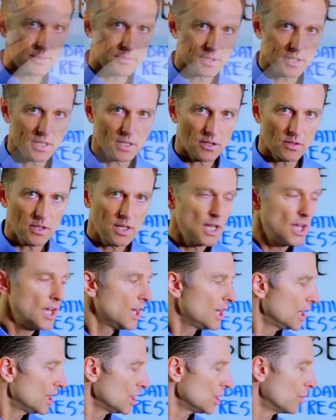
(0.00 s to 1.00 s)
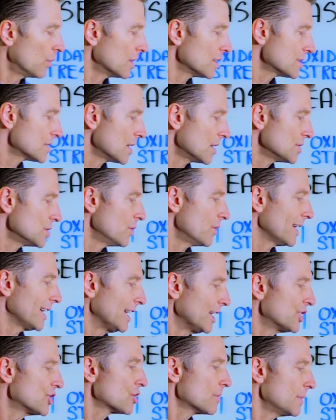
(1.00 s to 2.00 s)
down below. You want to start doing
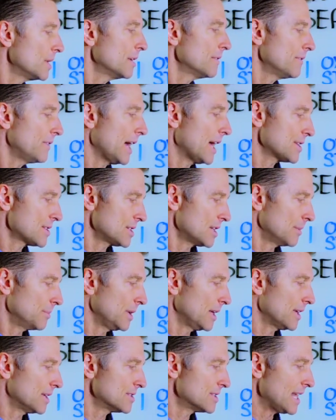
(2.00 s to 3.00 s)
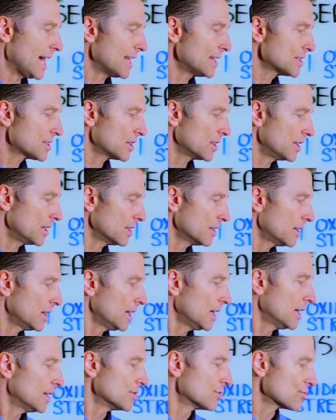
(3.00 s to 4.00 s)
intermittent fasting because that is going to
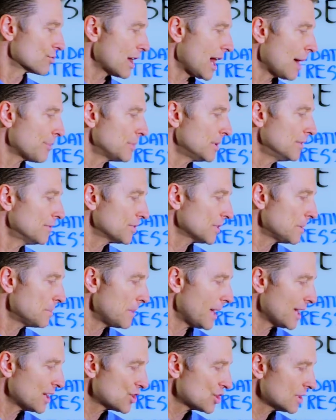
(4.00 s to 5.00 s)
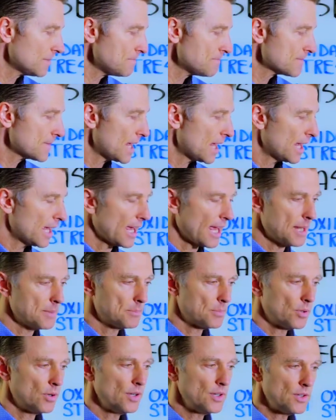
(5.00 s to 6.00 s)
drop inflammation
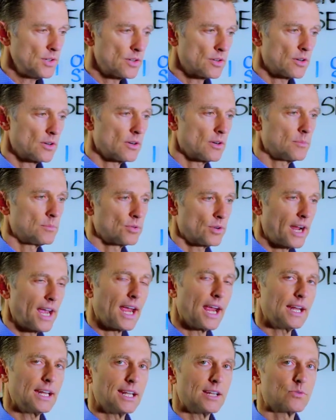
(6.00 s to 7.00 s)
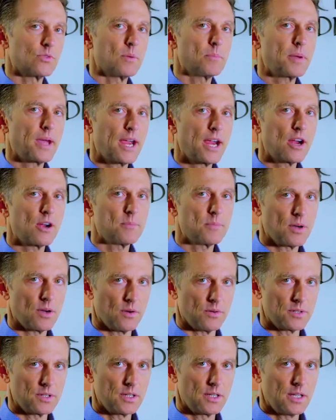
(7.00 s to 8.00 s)
and put your brain in repair
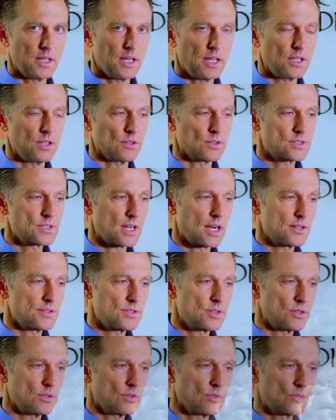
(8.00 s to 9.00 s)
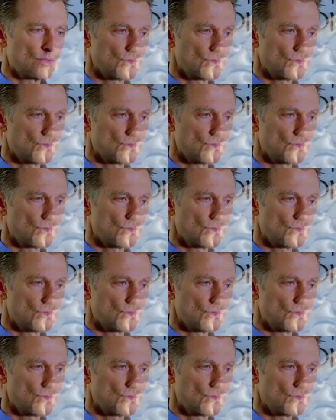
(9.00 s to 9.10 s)
mode. You'll start to